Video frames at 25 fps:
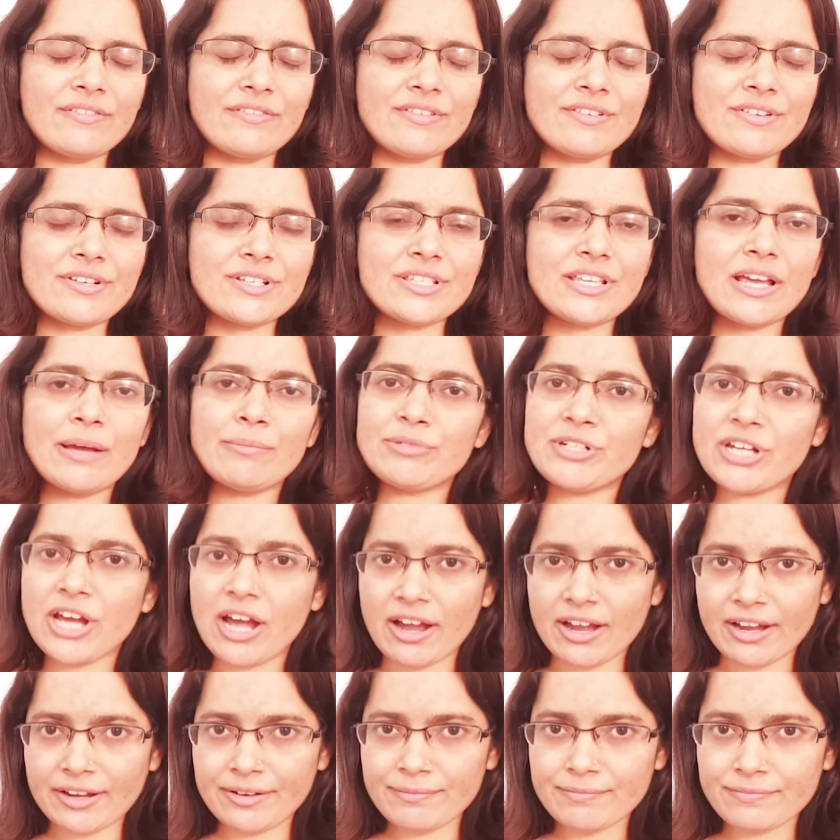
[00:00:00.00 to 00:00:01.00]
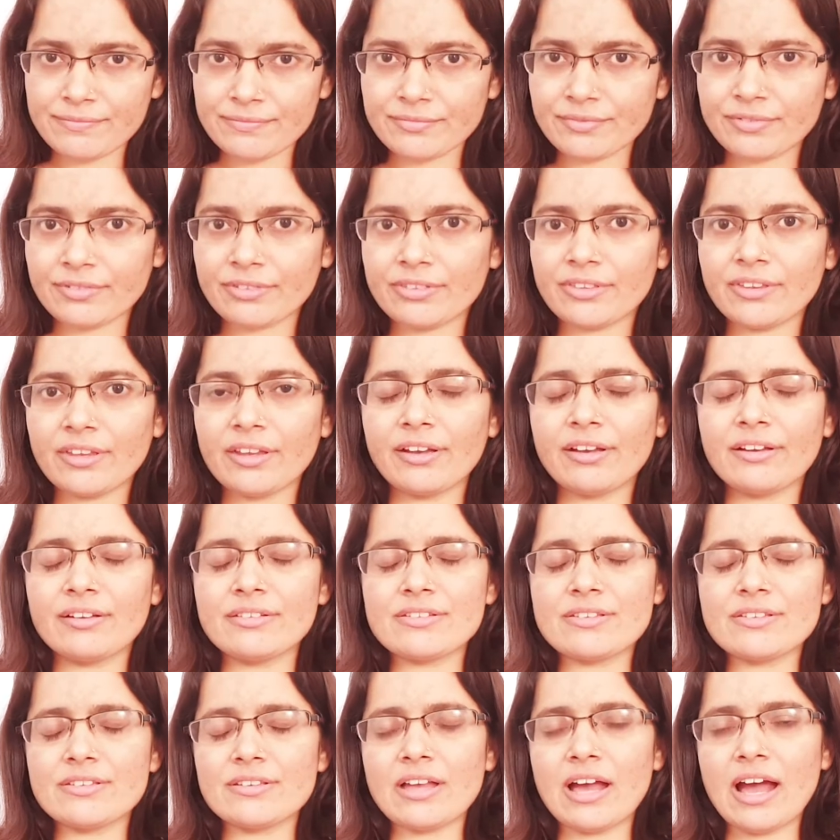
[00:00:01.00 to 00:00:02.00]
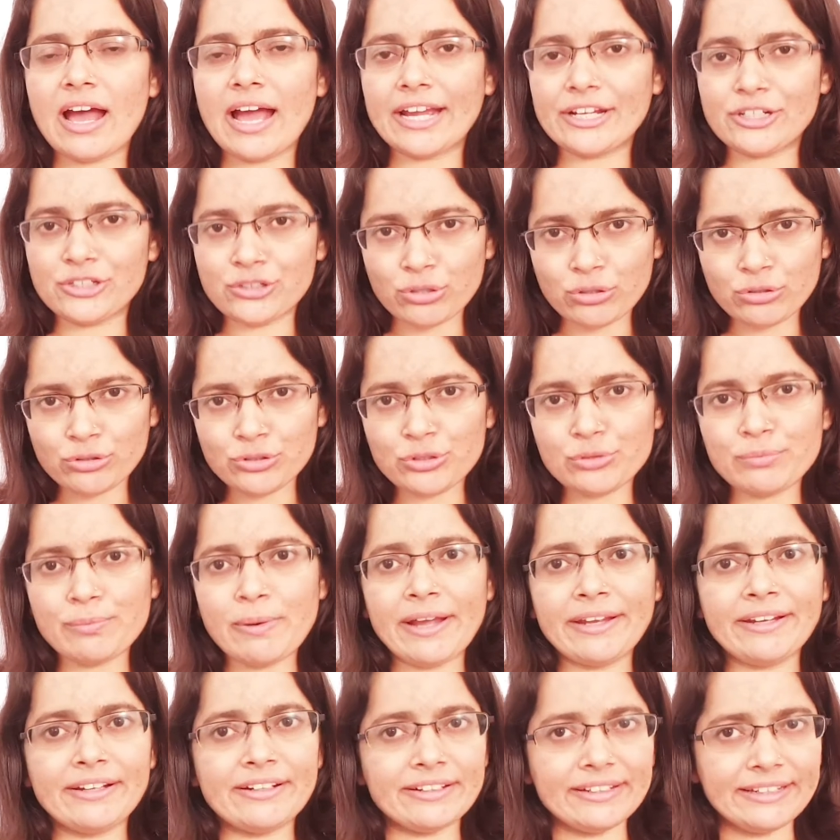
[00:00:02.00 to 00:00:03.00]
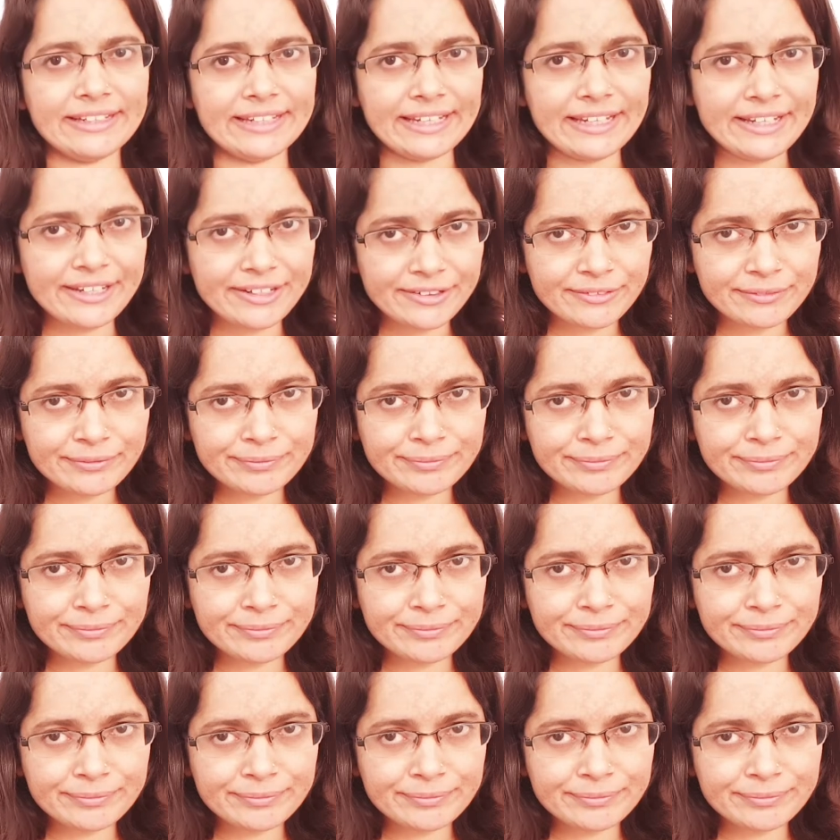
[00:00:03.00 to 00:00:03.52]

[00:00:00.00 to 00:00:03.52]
Sometime I talk to my colleague